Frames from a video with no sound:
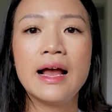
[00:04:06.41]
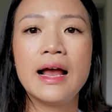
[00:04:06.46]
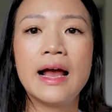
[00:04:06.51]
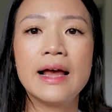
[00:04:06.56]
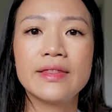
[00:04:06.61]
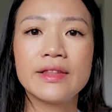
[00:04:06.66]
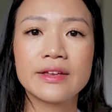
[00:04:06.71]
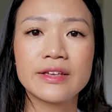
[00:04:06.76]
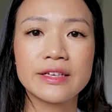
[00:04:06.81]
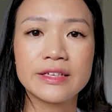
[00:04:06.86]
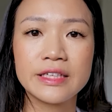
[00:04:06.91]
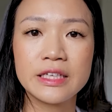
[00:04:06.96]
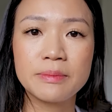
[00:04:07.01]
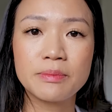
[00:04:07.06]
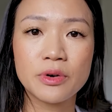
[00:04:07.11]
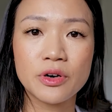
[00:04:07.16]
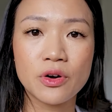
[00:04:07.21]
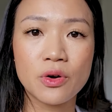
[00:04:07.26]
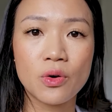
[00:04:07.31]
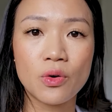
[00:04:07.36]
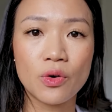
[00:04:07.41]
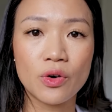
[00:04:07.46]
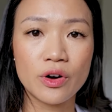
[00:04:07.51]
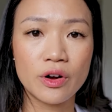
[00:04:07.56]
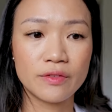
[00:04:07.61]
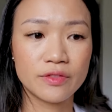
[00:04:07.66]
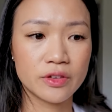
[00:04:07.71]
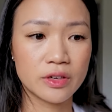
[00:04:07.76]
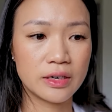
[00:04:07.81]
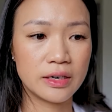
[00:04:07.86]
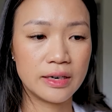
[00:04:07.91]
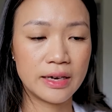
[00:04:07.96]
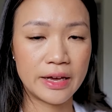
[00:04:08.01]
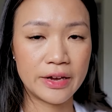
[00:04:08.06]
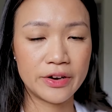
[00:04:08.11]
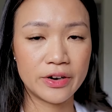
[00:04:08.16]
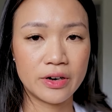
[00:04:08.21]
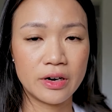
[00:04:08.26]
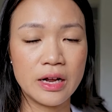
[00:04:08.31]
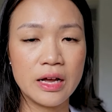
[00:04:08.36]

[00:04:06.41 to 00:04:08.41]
and then the deeper core of the layer.